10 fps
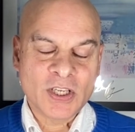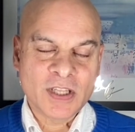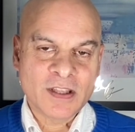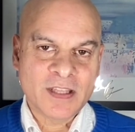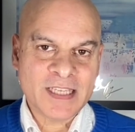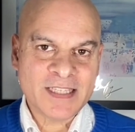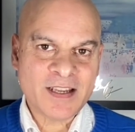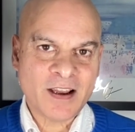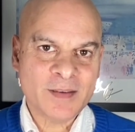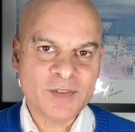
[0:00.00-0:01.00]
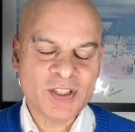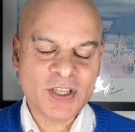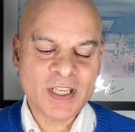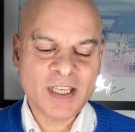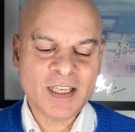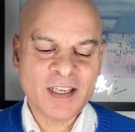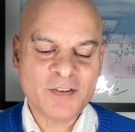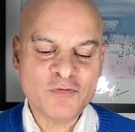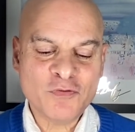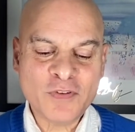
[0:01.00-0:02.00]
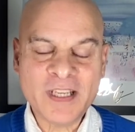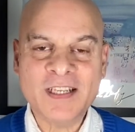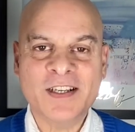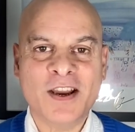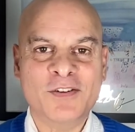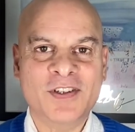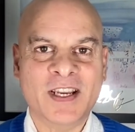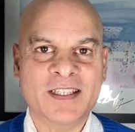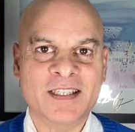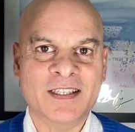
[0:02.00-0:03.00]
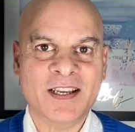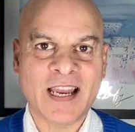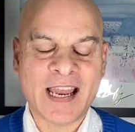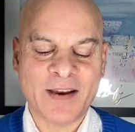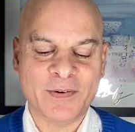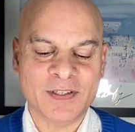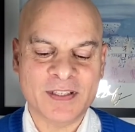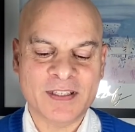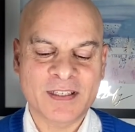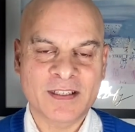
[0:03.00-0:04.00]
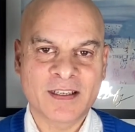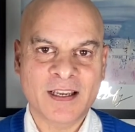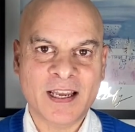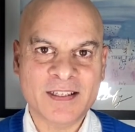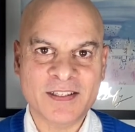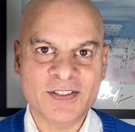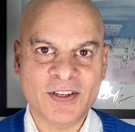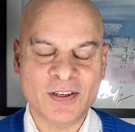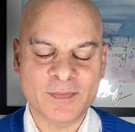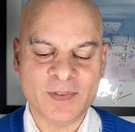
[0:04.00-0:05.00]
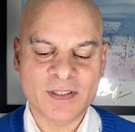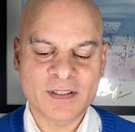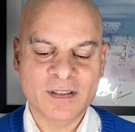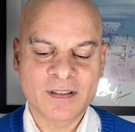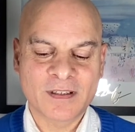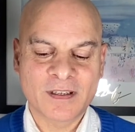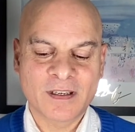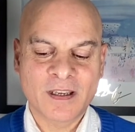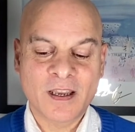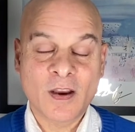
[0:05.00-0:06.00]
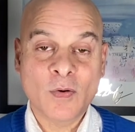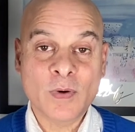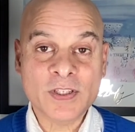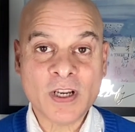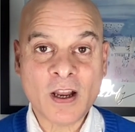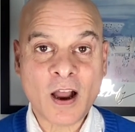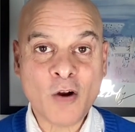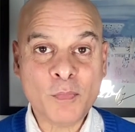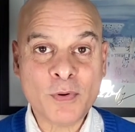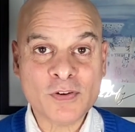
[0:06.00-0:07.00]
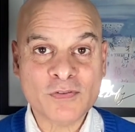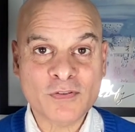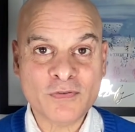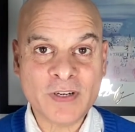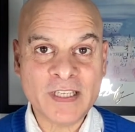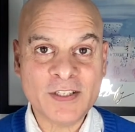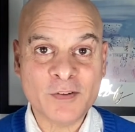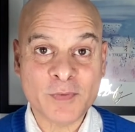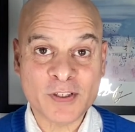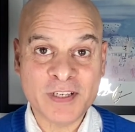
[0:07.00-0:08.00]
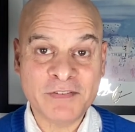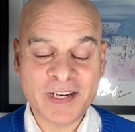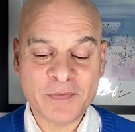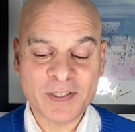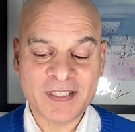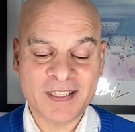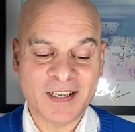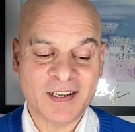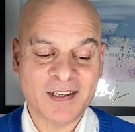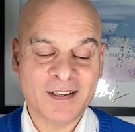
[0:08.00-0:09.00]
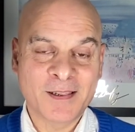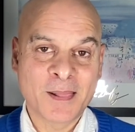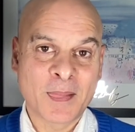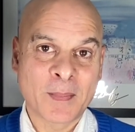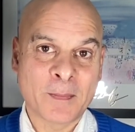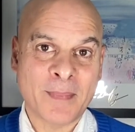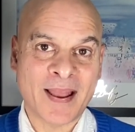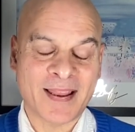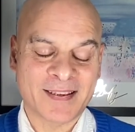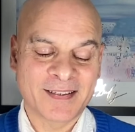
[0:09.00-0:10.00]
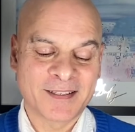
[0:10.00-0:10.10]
this time she renegotiated her hours and her terms, which her old boss agreed to because he really wanted her back.